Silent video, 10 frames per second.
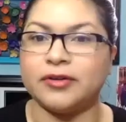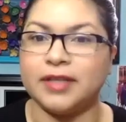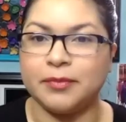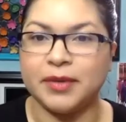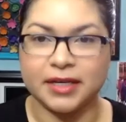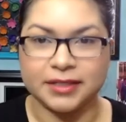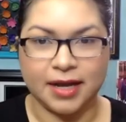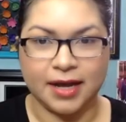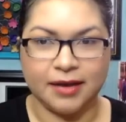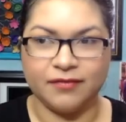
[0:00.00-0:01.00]
thing, because
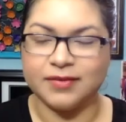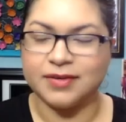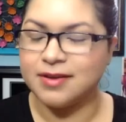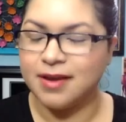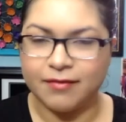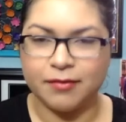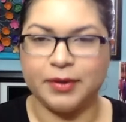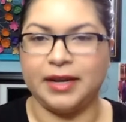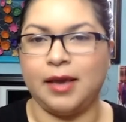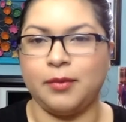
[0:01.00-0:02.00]
I've never
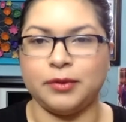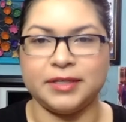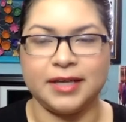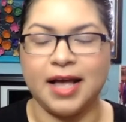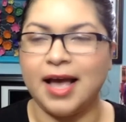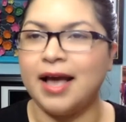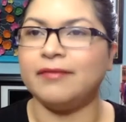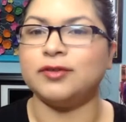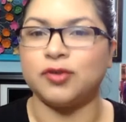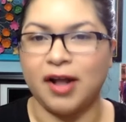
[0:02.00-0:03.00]
been able to. I have
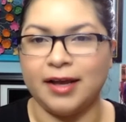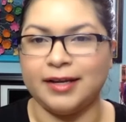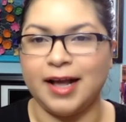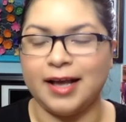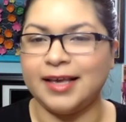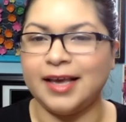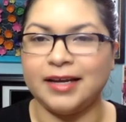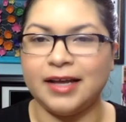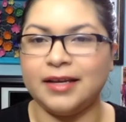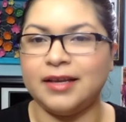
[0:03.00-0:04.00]
tried. I
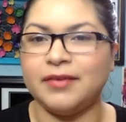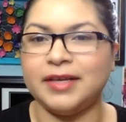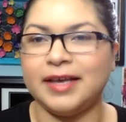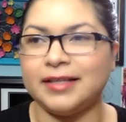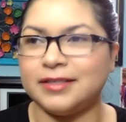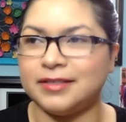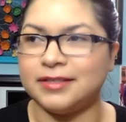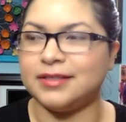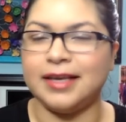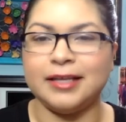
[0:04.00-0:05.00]
cannot even get
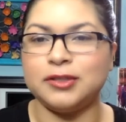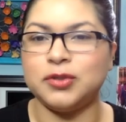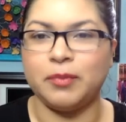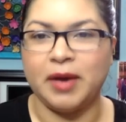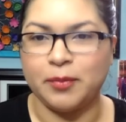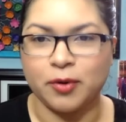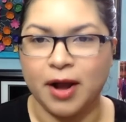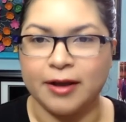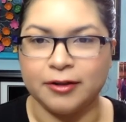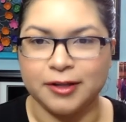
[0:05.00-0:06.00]
into paper
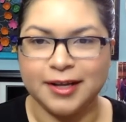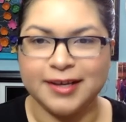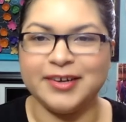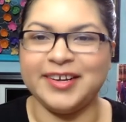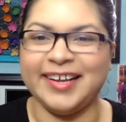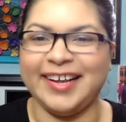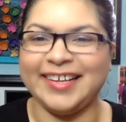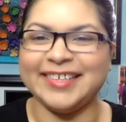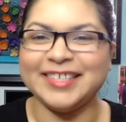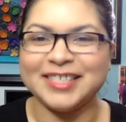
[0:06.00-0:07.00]
aisle.
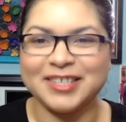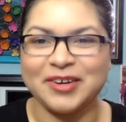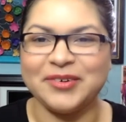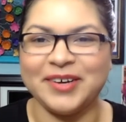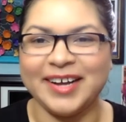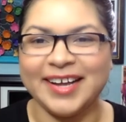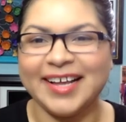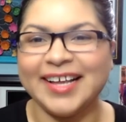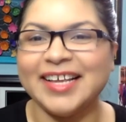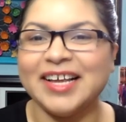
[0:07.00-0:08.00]
So,
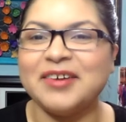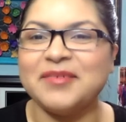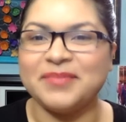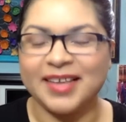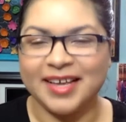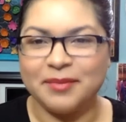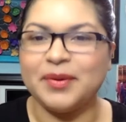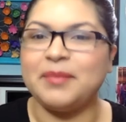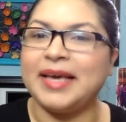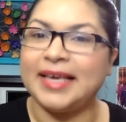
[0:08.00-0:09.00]
but
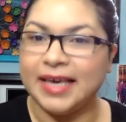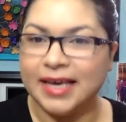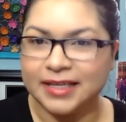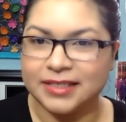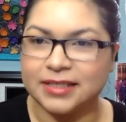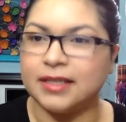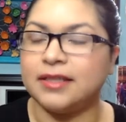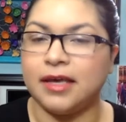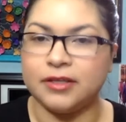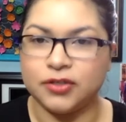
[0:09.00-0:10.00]
my kids,
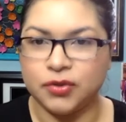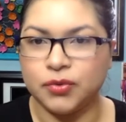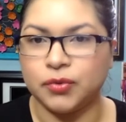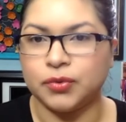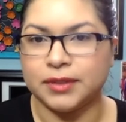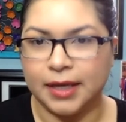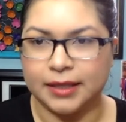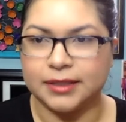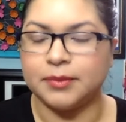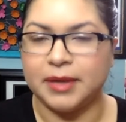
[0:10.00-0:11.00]
they do
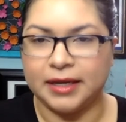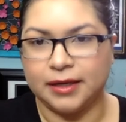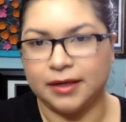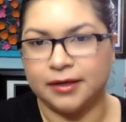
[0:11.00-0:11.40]
end up getting,